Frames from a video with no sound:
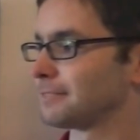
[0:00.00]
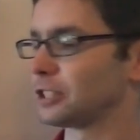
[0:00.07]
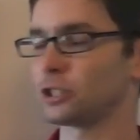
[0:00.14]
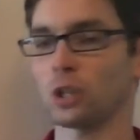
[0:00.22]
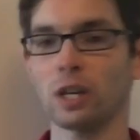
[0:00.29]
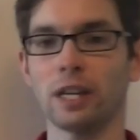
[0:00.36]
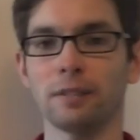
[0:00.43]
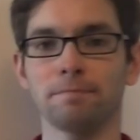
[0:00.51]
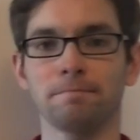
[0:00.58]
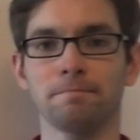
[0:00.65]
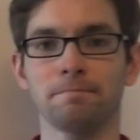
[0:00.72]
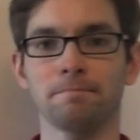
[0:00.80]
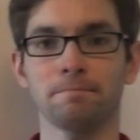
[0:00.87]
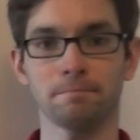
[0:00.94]
Choyon,
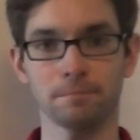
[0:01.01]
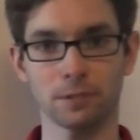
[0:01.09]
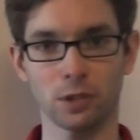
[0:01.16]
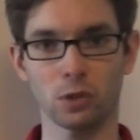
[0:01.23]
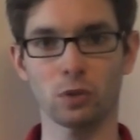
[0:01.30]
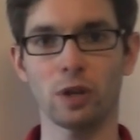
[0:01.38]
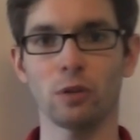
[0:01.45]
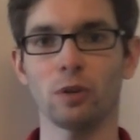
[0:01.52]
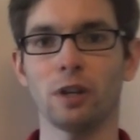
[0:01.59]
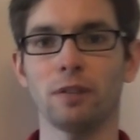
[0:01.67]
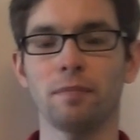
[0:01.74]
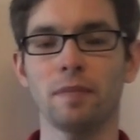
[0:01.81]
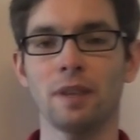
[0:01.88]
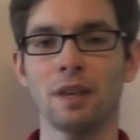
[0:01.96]
great
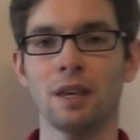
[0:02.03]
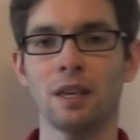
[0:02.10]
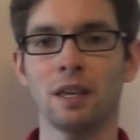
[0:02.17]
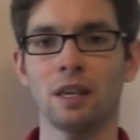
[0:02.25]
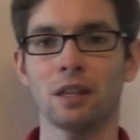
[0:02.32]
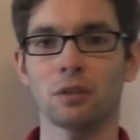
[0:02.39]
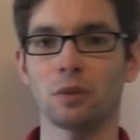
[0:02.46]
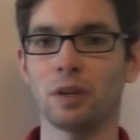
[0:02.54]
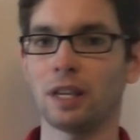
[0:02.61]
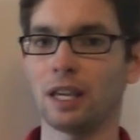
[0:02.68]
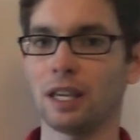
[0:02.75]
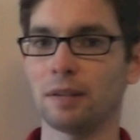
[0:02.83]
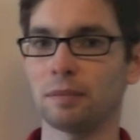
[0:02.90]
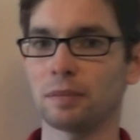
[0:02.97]
run. Three
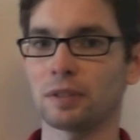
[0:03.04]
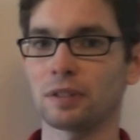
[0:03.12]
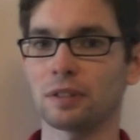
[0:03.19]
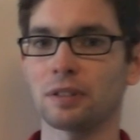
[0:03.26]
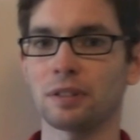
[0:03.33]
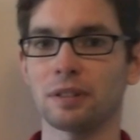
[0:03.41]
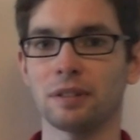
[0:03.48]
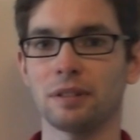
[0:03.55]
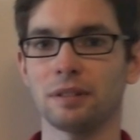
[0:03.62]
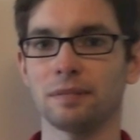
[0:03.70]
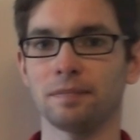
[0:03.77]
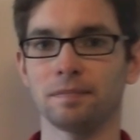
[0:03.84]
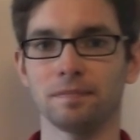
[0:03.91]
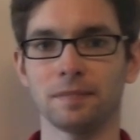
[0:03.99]
games,
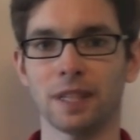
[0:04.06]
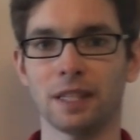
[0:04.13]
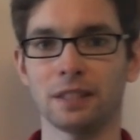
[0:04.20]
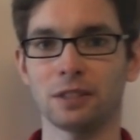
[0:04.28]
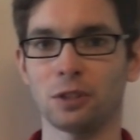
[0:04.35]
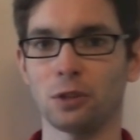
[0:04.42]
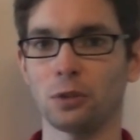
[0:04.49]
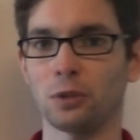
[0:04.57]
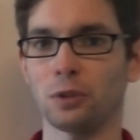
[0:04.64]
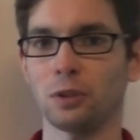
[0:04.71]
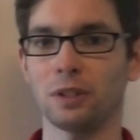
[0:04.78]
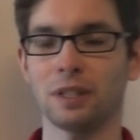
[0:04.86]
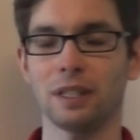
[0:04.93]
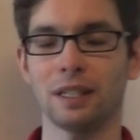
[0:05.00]
nice
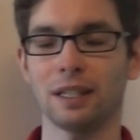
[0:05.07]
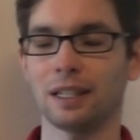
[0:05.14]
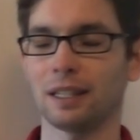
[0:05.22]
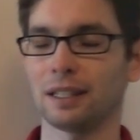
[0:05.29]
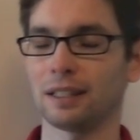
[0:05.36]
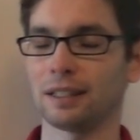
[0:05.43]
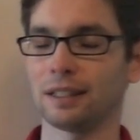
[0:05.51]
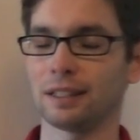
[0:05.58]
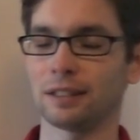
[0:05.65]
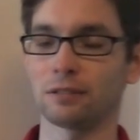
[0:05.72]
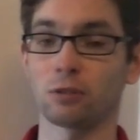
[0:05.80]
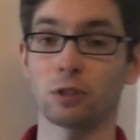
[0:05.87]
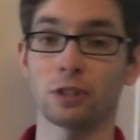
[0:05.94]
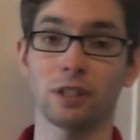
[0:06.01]
total. Uh,
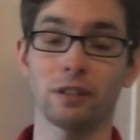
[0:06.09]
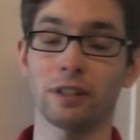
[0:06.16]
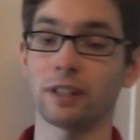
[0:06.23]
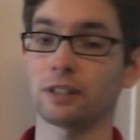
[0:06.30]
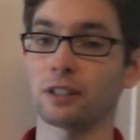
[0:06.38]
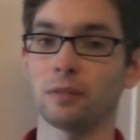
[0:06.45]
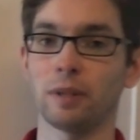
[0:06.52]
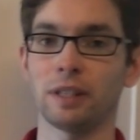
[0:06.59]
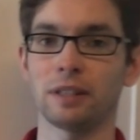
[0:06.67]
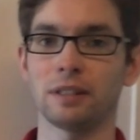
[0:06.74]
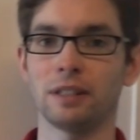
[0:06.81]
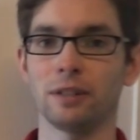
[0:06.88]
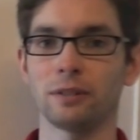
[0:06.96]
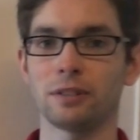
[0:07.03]
unfortunately, I don't think that's going to make
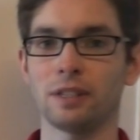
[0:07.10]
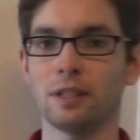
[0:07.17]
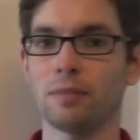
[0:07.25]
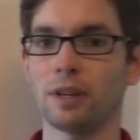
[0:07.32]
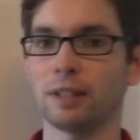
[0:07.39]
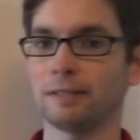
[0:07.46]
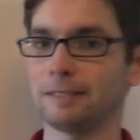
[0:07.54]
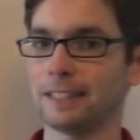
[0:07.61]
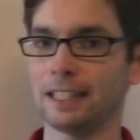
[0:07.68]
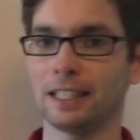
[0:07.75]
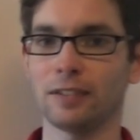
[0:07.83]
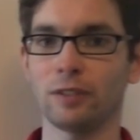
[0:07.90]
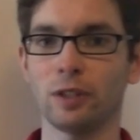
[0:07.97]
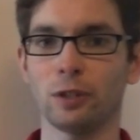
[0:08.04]
the TOC, but hey,
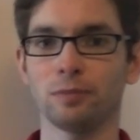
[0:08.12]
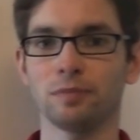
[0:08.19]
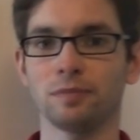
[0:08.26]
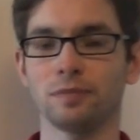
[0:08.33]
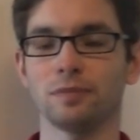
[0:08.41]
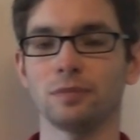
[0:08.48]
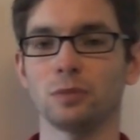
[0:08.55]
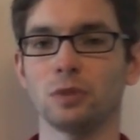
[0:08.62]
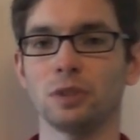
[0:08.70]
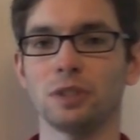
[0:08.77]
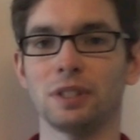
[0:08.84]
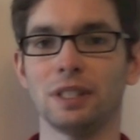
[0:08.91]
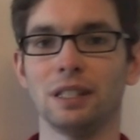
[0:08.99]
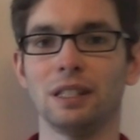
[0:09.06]
you never know. We'll
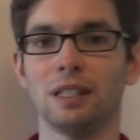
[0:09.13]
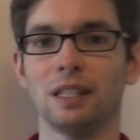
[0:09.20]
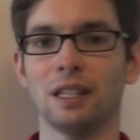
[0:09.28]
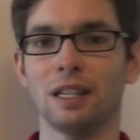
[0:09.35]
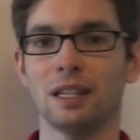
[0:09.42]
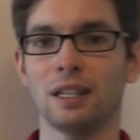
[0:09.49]
see